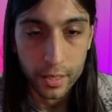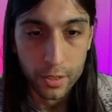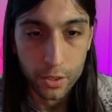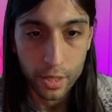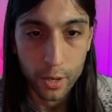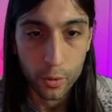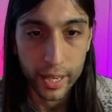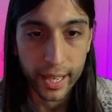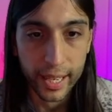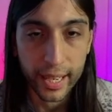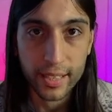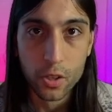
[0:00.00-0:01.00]
So that
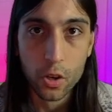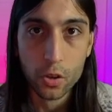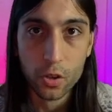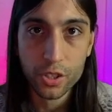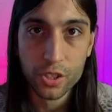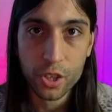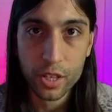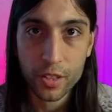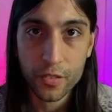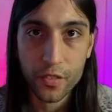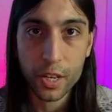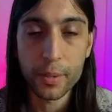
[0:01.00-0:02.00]
way it's all going to start at the
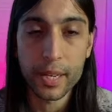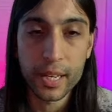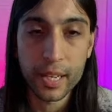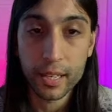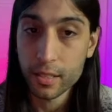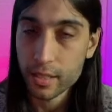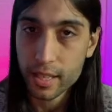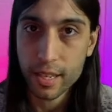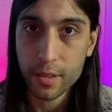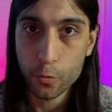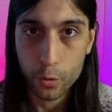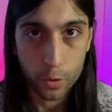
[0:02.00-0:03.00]
very beginning. Because
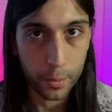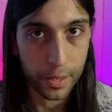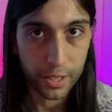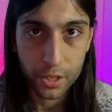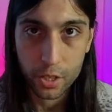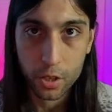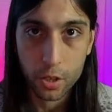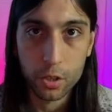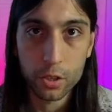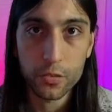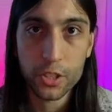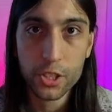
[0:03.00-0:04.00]
again, we want to make sure
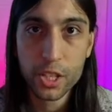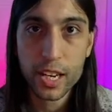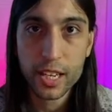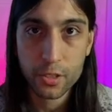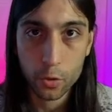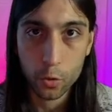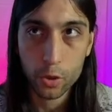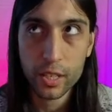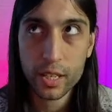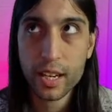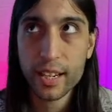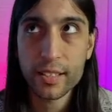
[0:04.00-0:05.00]
all of our tracks are
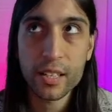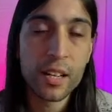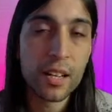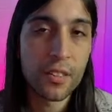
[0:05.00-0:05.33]
organized.